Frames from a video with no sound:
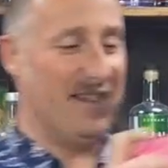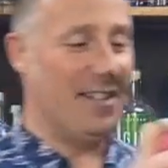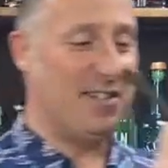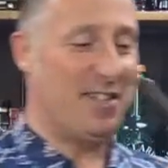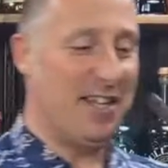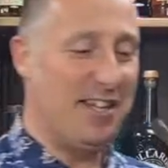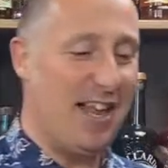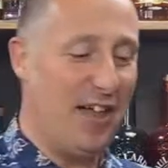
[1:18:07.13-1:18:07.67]
this
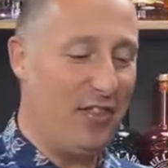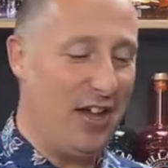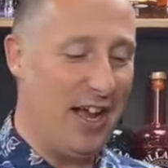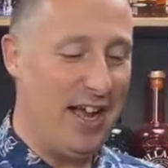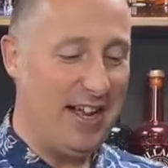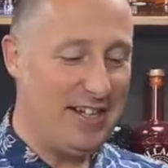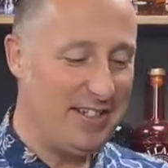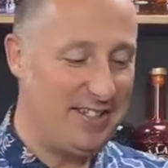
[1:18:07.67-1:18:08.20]
is
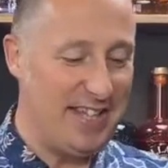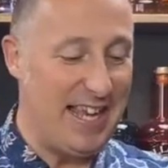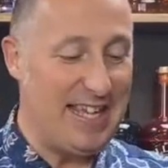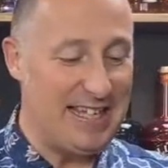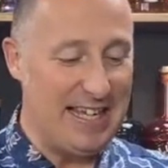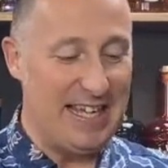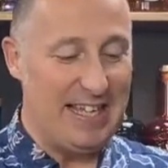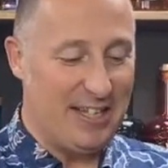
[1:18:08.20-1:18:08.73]
another
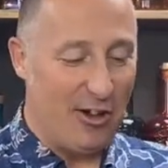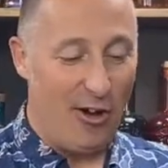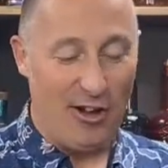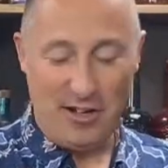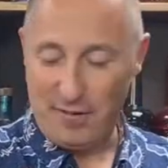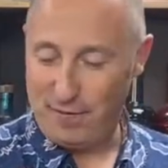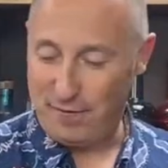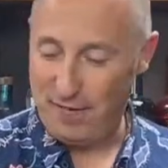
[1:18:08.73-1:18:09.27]
tiki
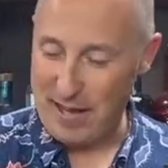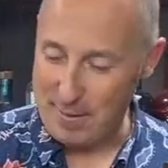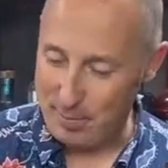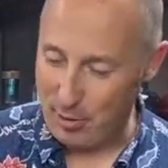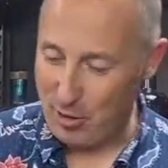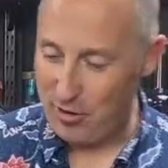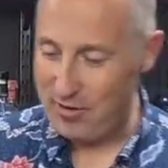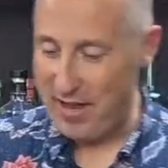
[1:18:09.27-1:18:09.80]
kind of
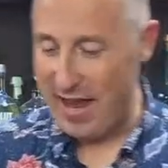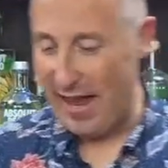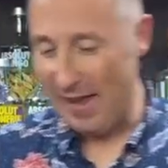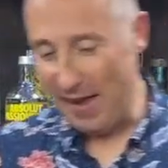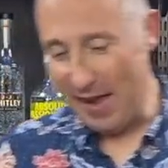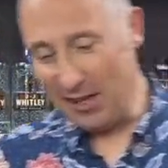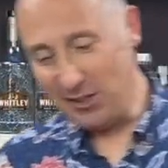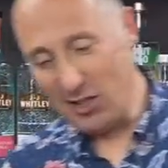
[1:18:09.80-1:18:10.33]
flip on there.
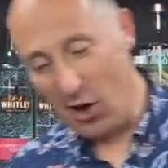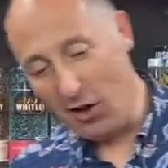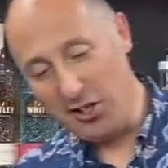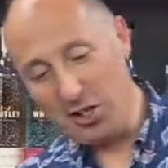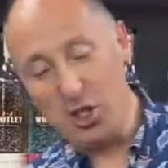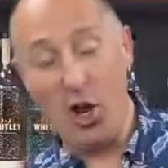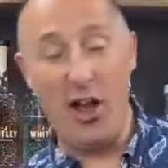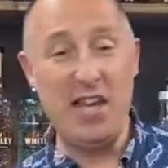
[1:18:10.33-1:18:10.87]

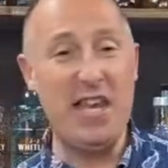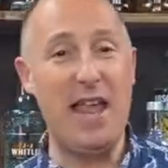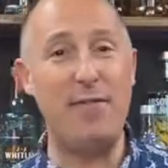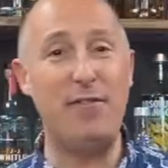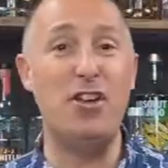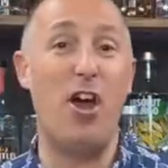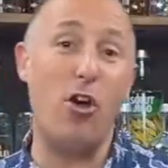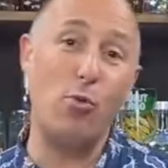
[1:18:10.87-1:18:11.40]
Garnish, I
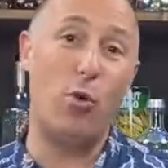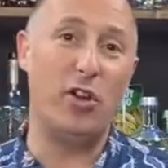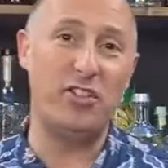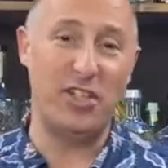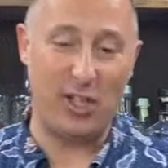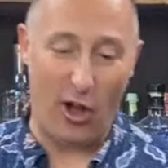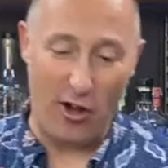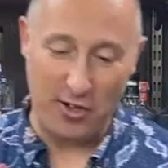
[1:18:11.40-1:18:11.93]
never know what
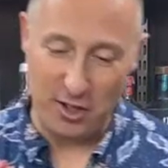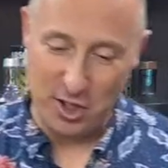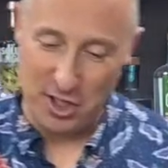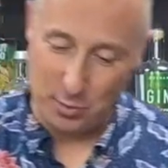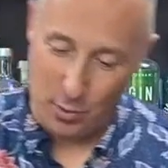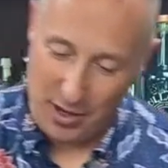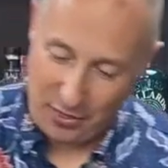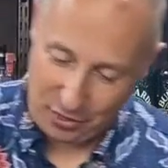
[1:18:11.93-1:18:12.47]
to garnish
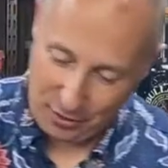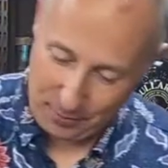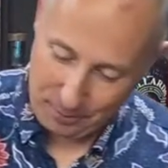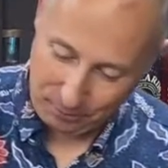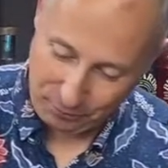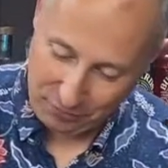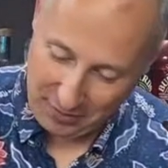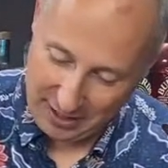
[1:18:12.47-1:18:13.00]
this with.
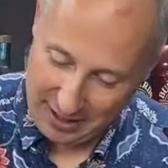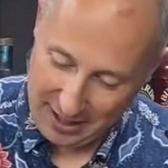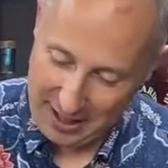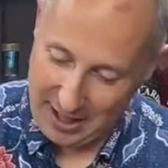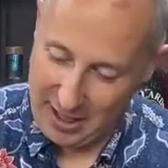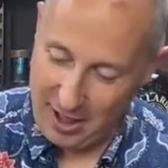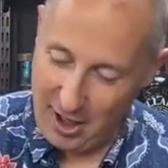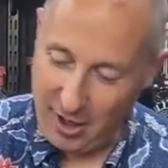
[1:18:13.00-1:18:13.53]

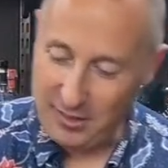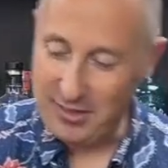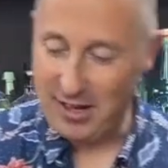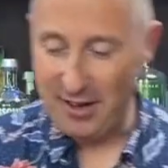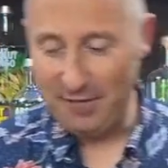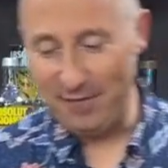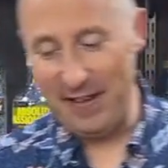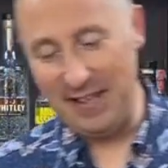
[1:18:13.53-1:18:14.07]

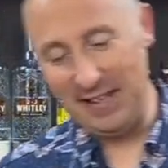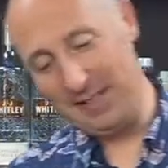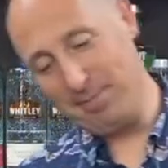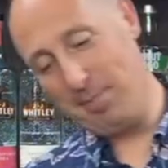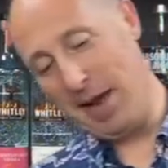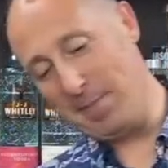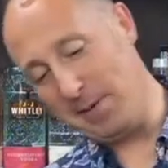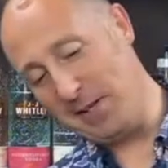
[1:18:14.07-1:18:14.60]
I think
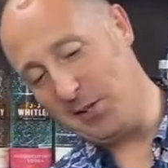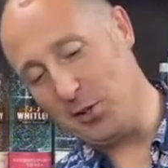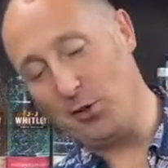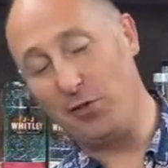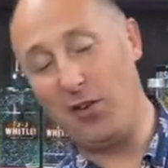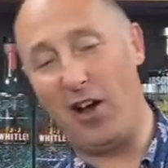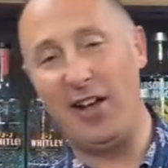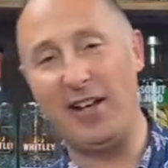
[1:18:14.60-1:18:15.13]
maybe
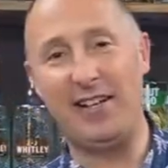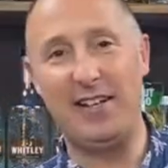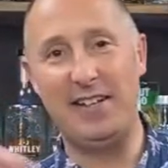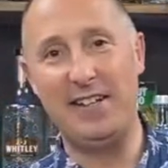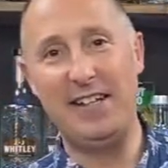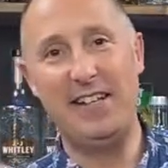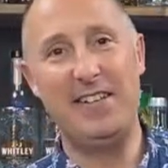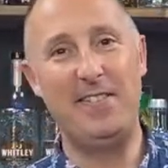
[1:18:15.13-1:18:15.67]
sort of like
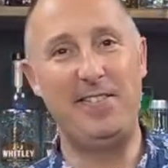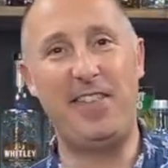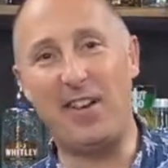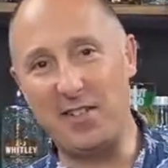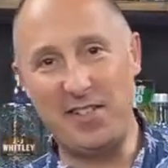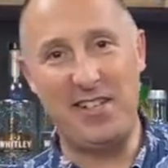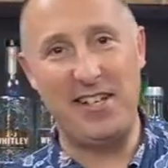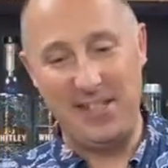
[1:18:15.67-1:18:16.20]

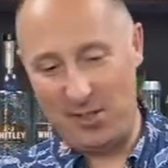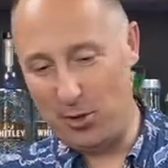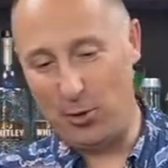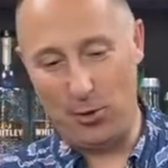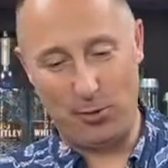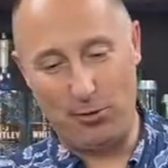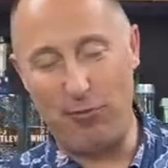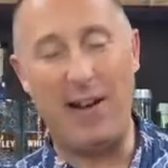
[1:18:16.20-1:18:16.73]
dusted
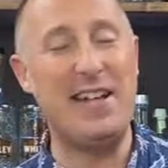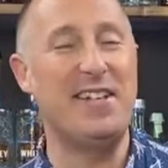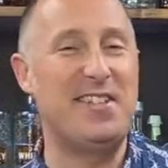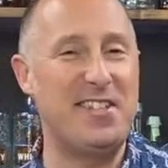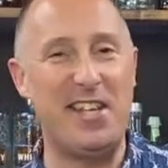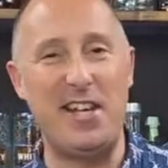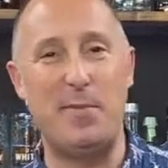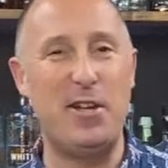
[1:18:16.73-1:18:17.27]
or grated
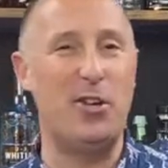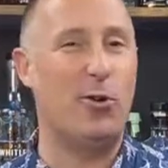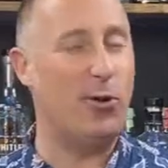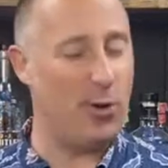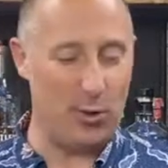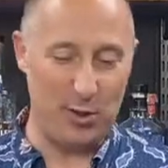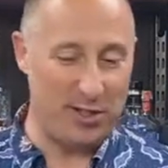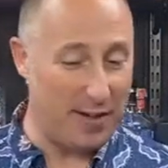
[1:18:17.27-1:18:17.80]
cinnamon
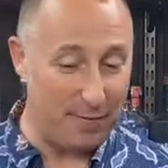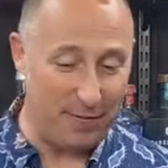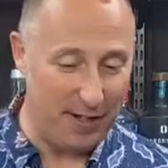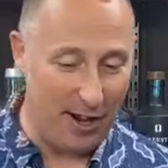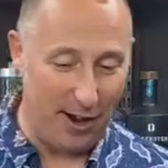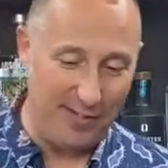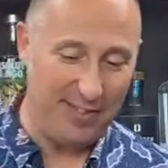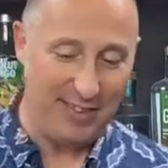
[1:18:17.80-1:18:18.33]
or
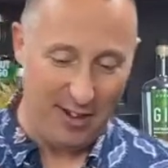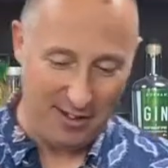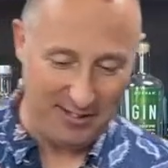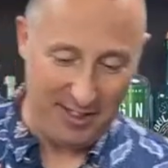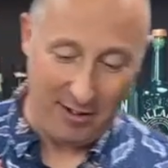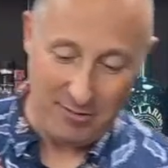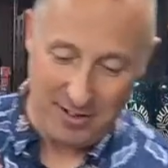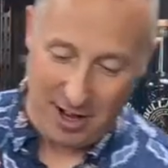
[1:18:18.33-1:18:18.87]
something. I
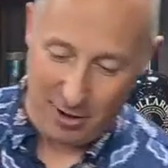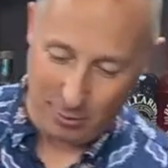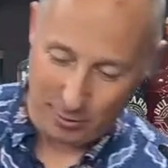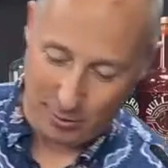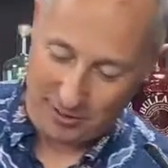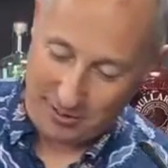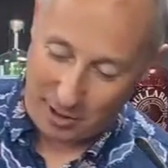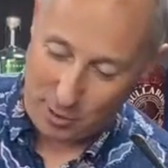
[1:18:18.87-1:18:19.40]
don't know.
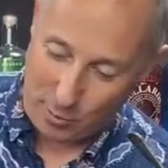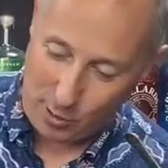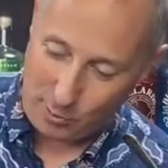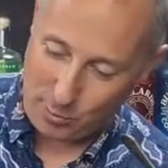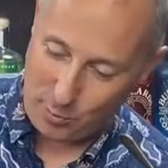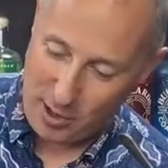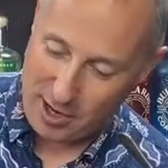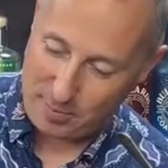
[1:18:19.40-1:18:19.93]
I don't know what
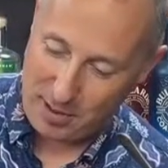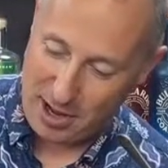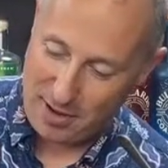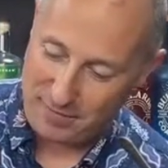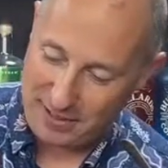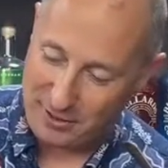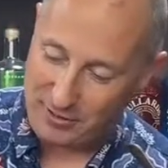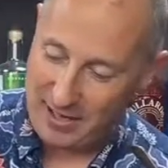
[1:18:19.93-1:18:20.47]
would work
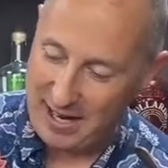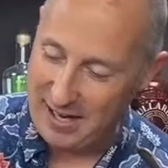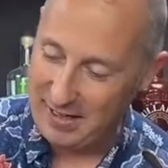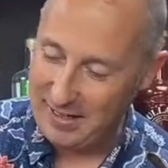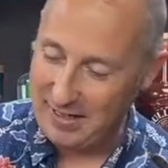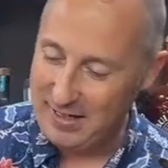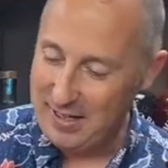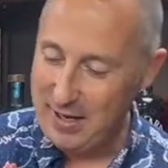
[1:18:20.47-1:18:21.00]
perfectly on that.
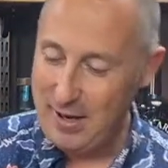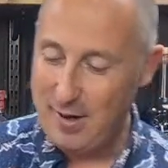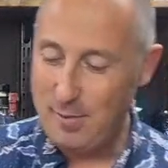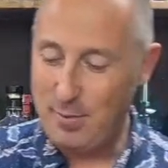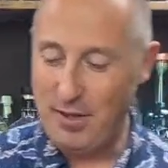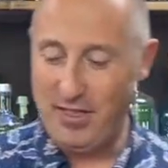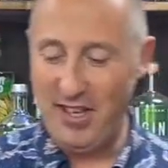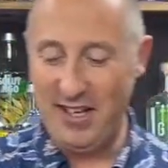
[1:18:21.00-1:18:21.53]

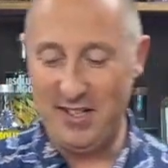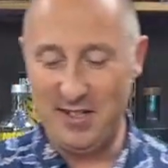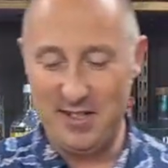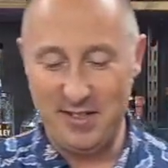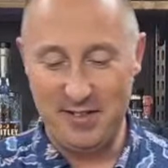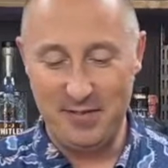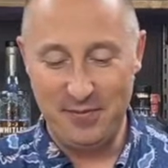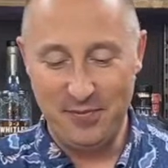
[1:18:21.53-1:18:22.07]
But this,